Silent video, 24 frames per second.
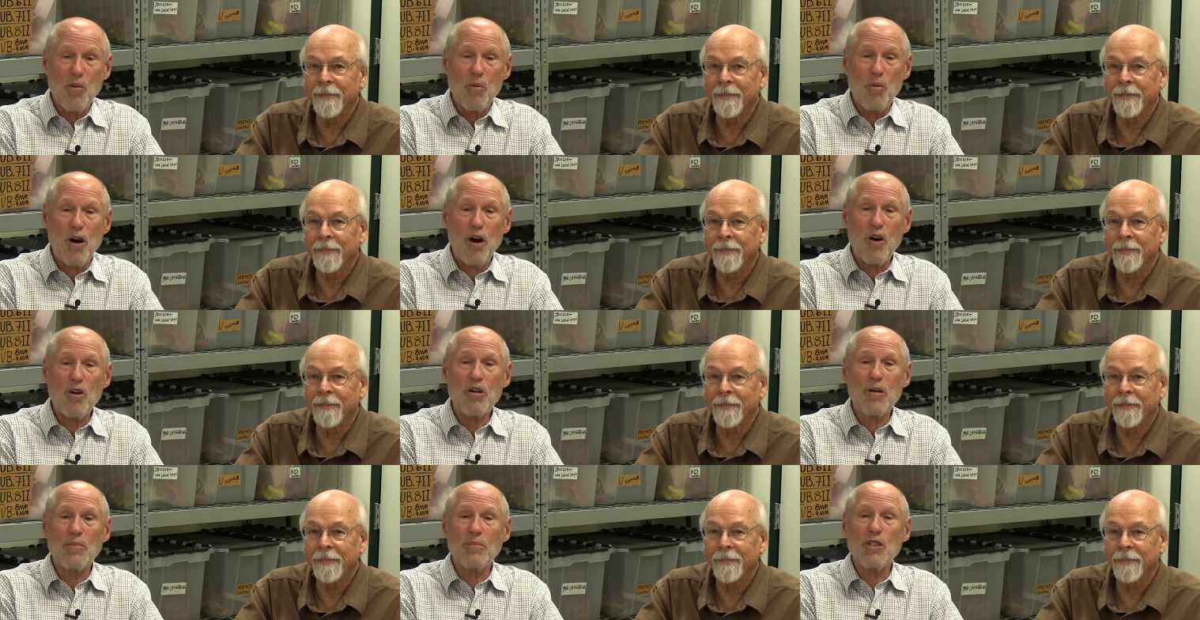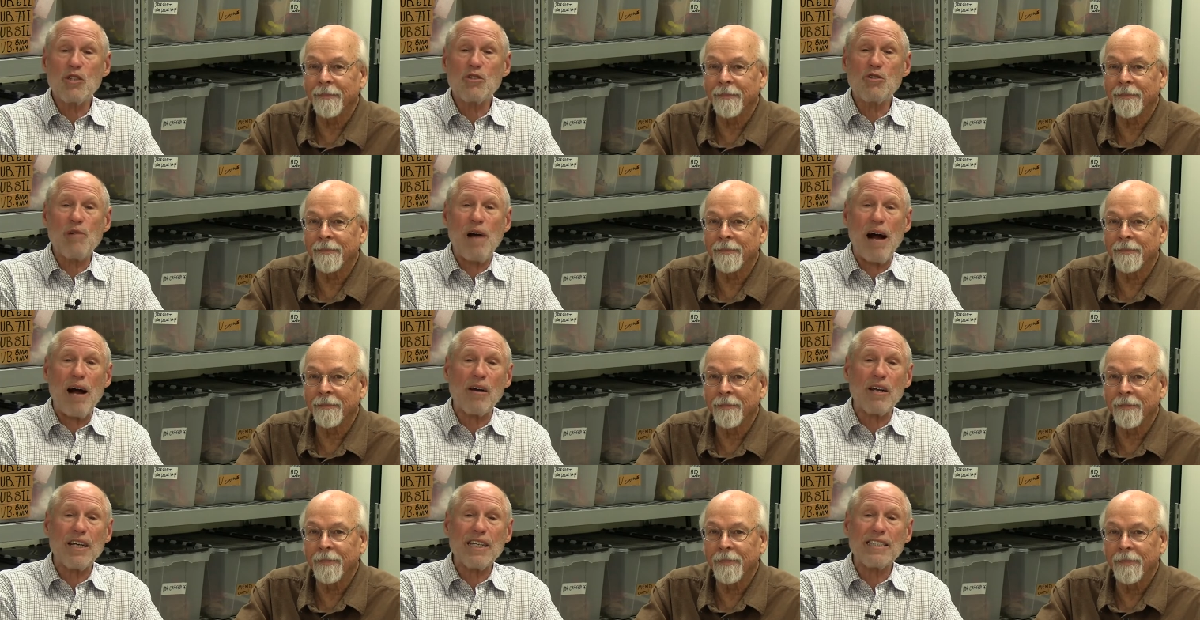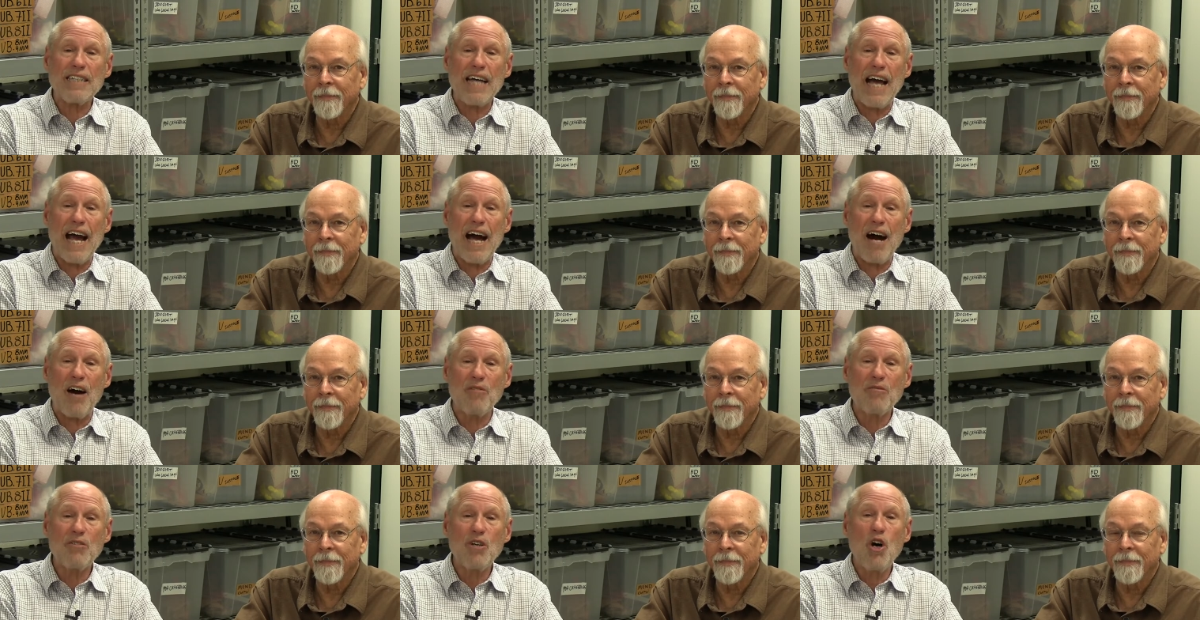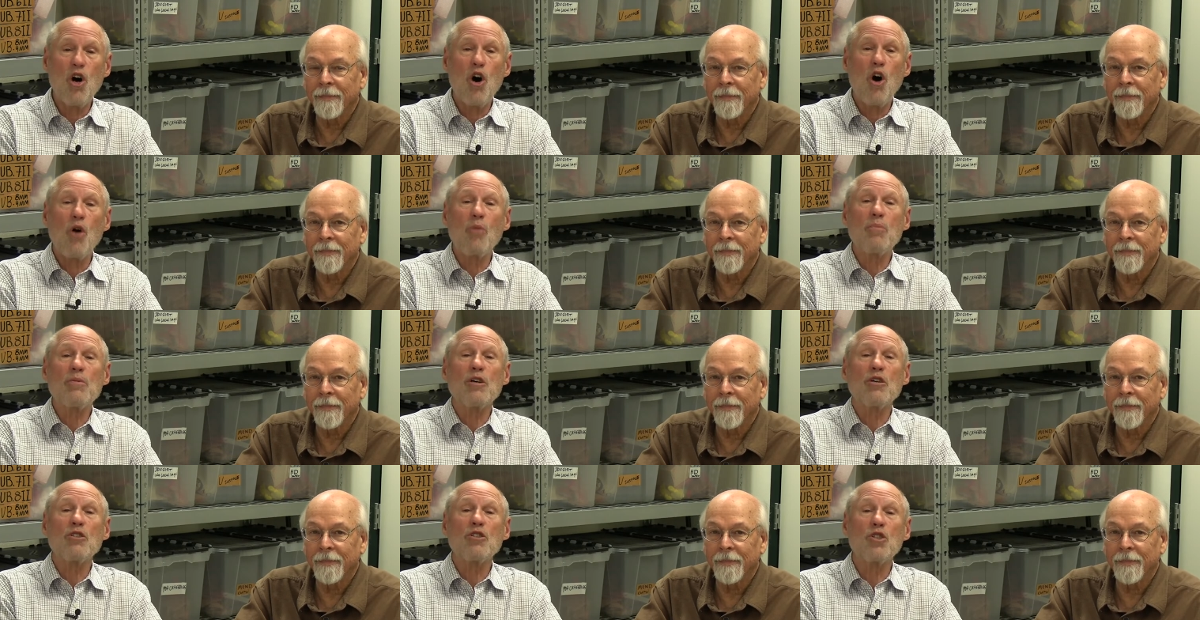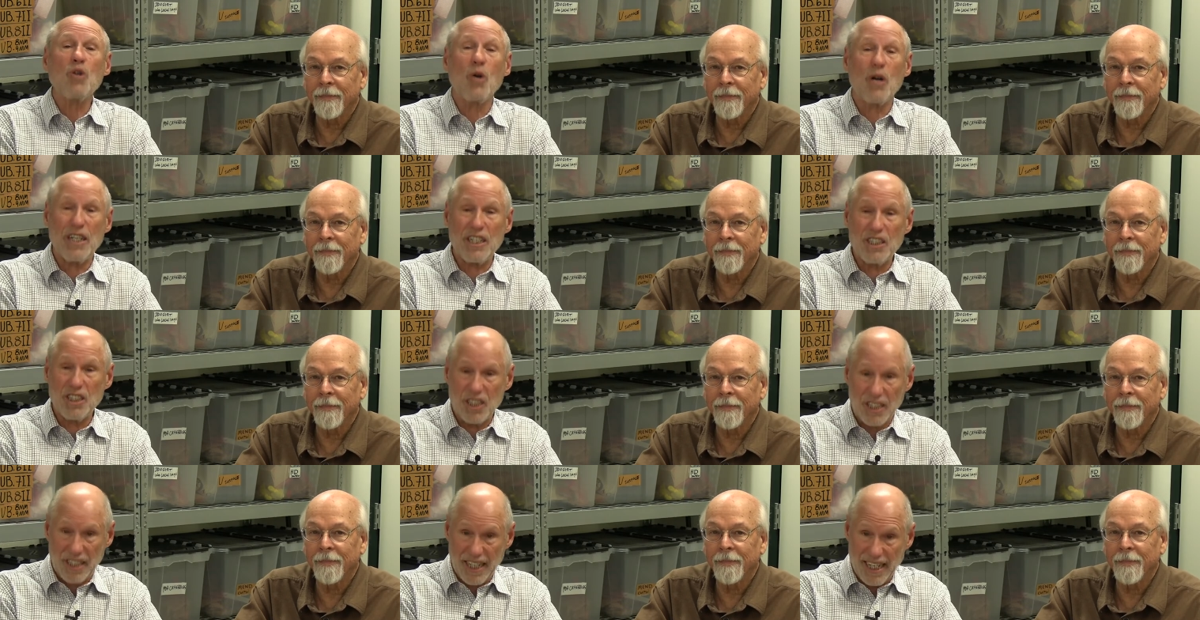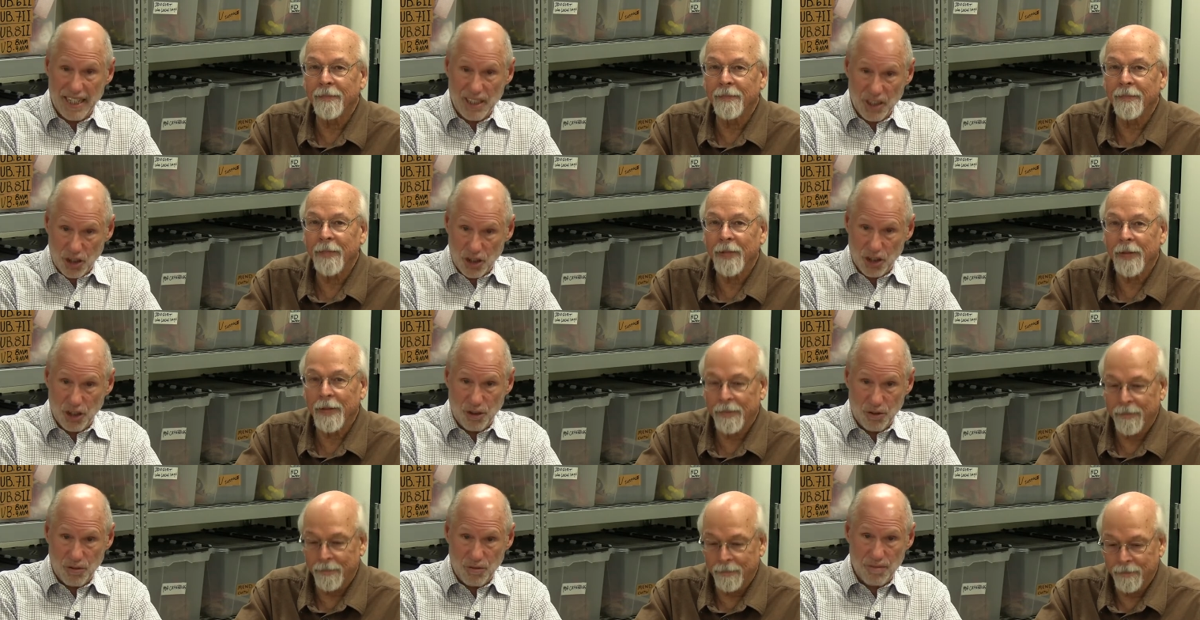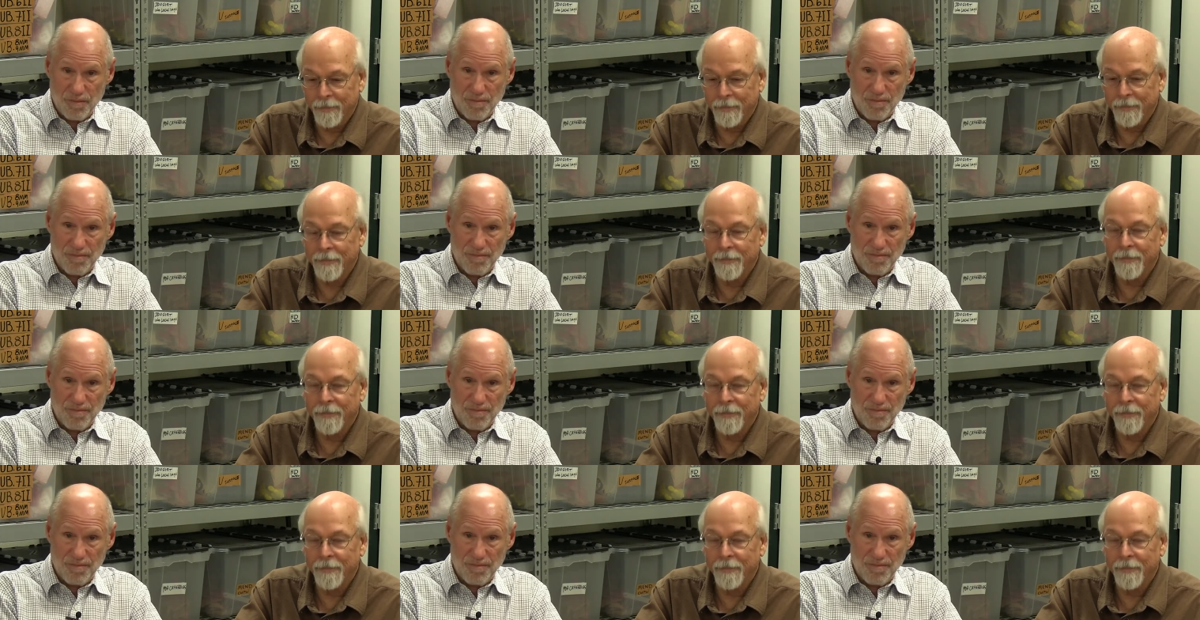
Speaker 1: Welcome to Troweling Down. Hope you join us again soon.